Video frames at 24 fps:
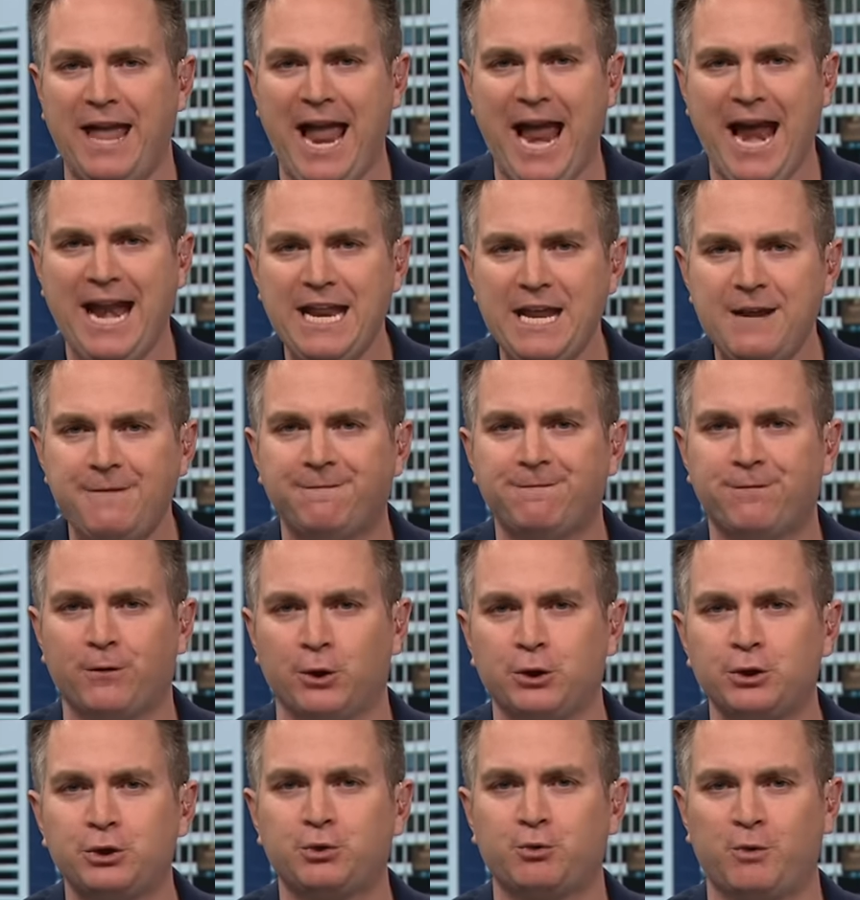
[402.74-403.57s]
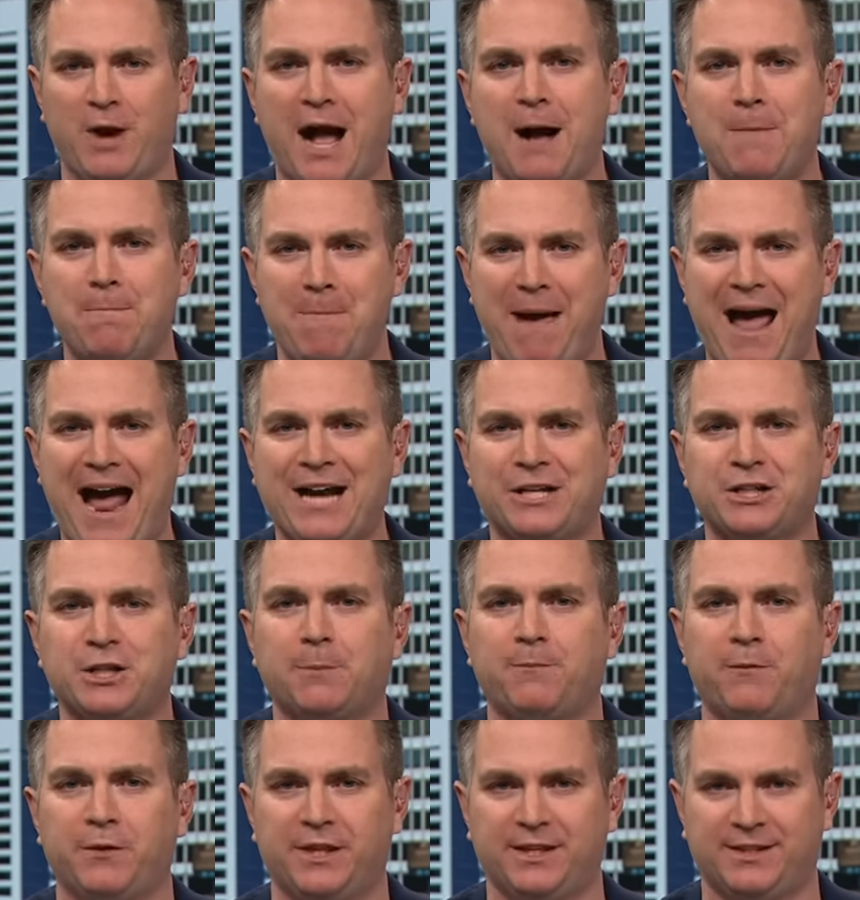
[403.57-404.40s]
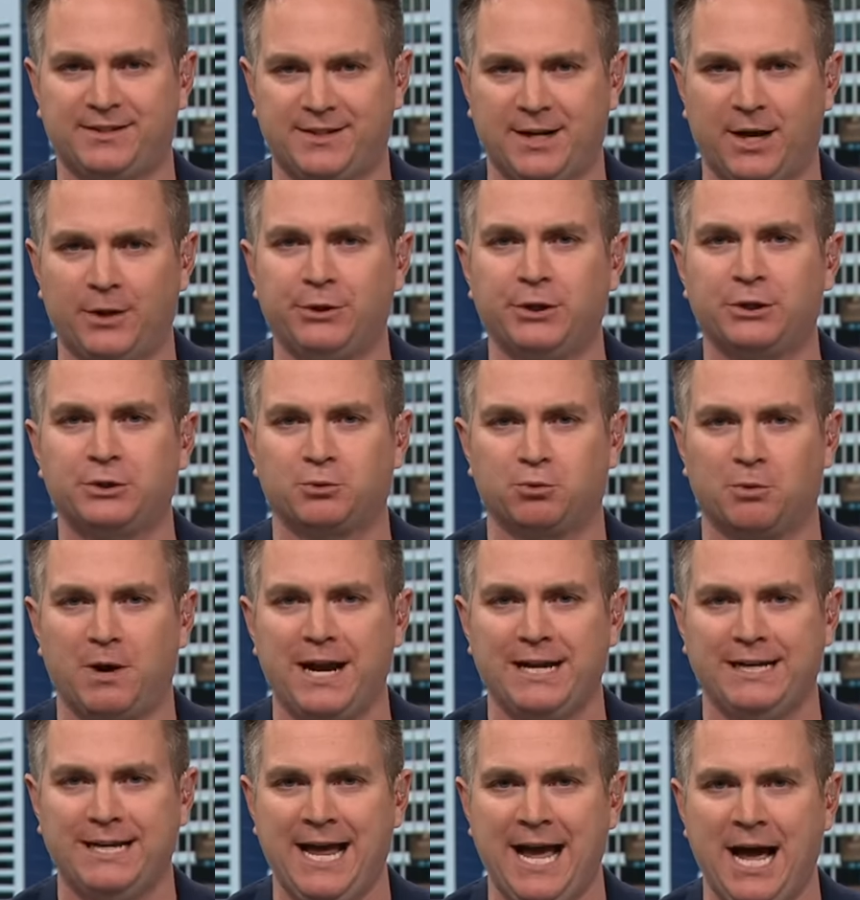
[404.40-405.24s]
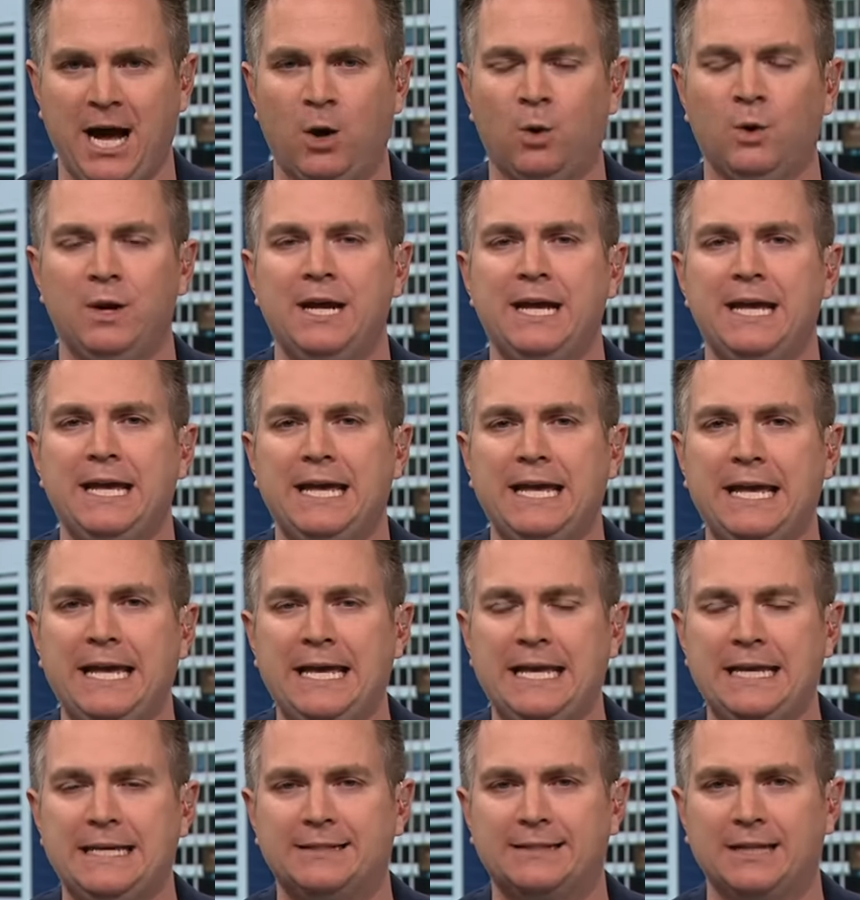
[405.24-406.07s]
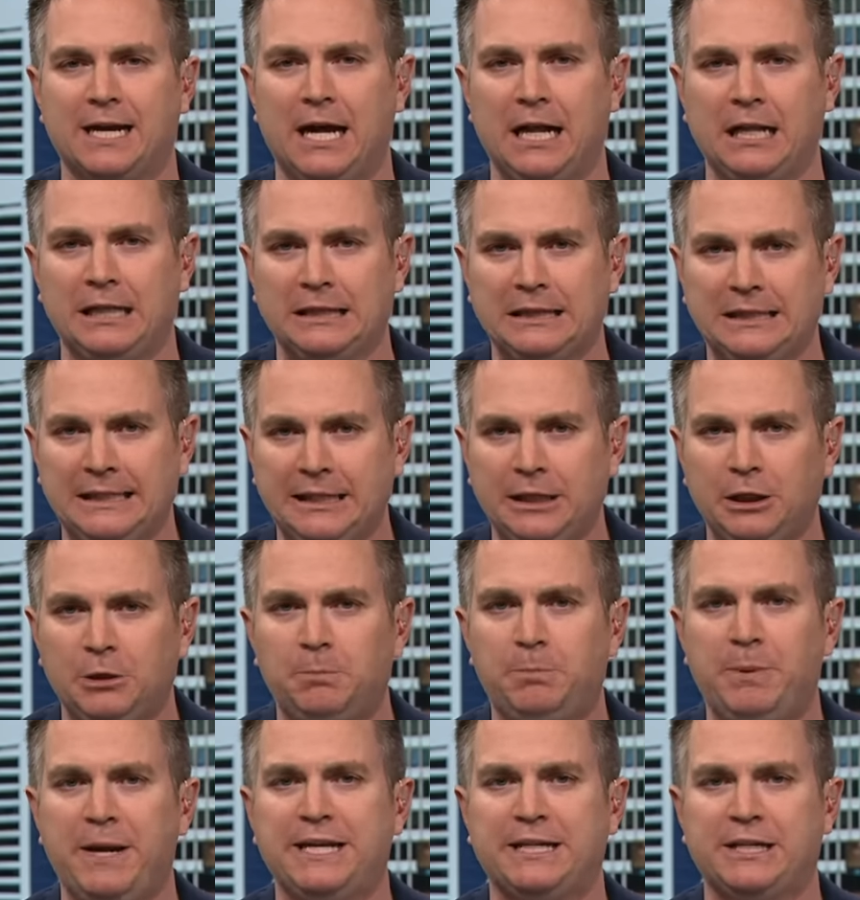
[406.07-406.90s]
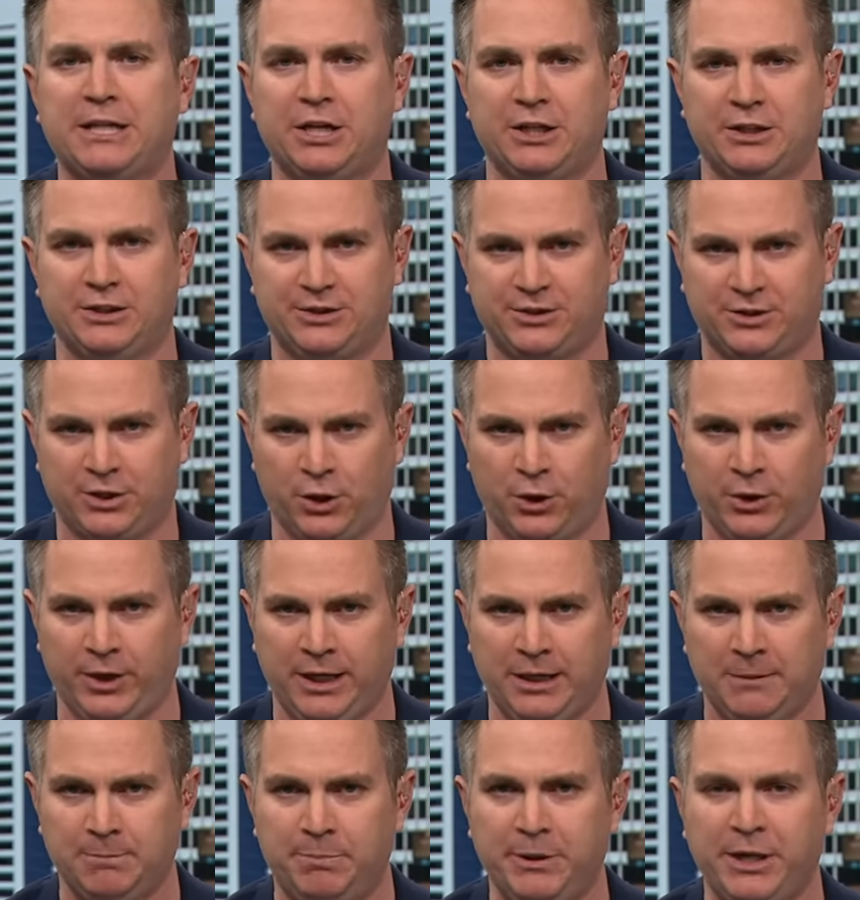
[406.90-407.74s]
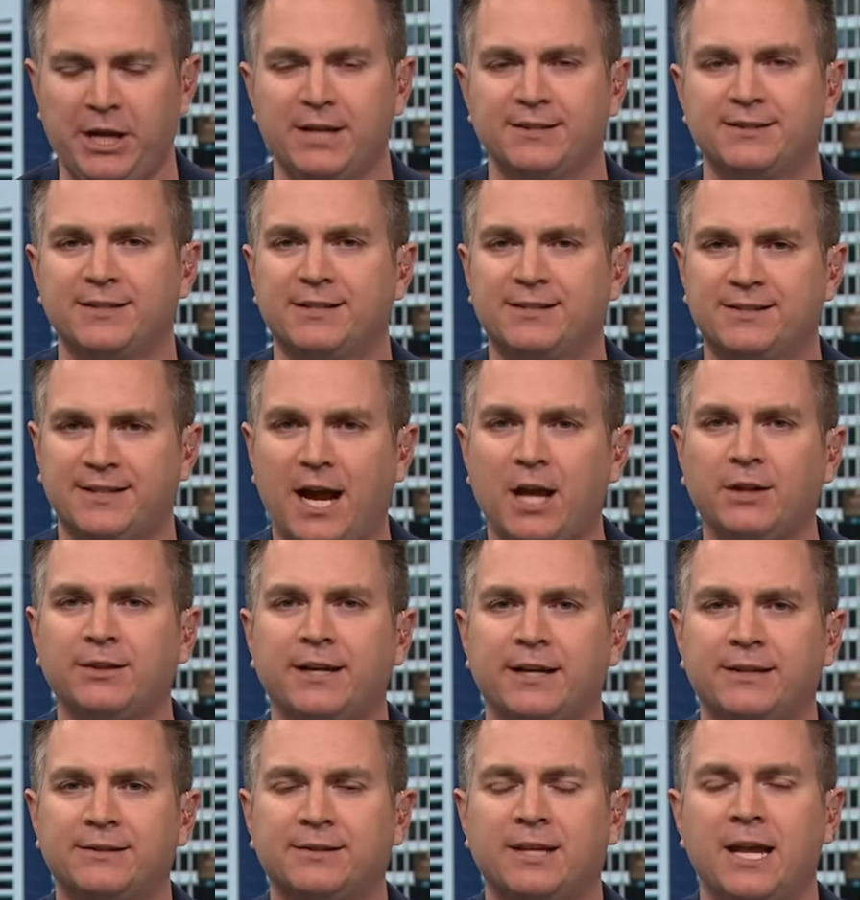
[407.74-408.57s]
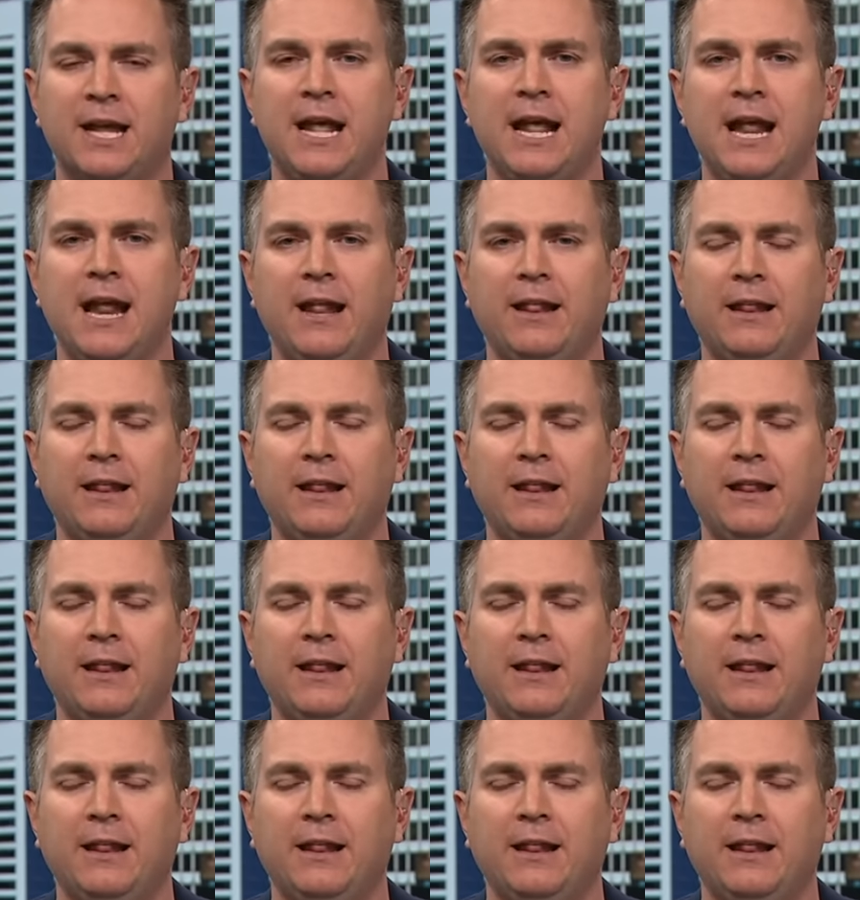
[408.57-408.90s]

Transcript: any first-round matchup for the Celtics right now is a little bit concerning because the Celtics,